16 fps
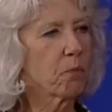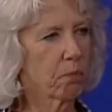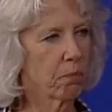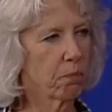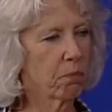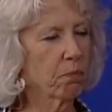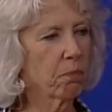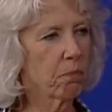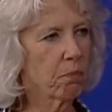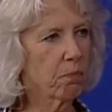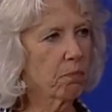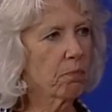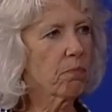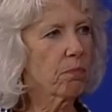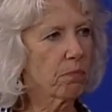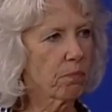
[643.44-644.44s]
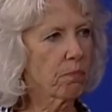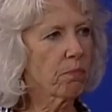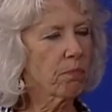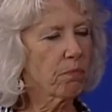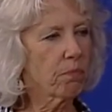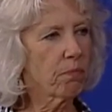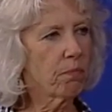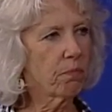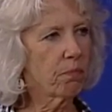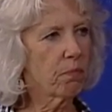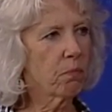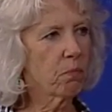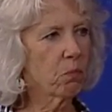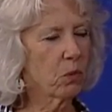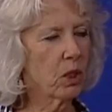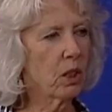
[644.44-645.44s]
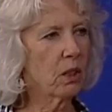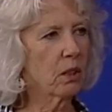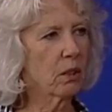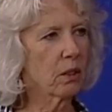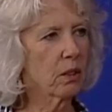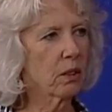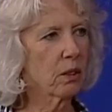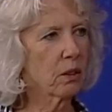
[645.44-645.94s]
get mm -hmm. it mm-hmm. done. But yeah, it's pretty neat.